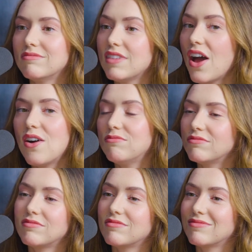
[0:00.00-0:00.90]
"No,
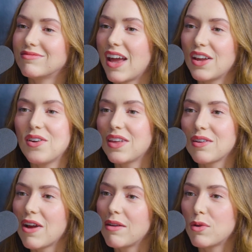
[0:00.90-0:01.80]
I can go
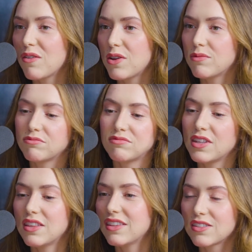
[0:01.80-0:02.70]
either way. Whatever you.
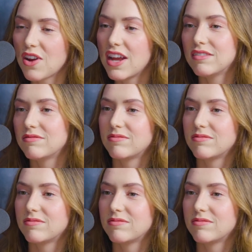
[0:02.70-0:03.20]
That's great."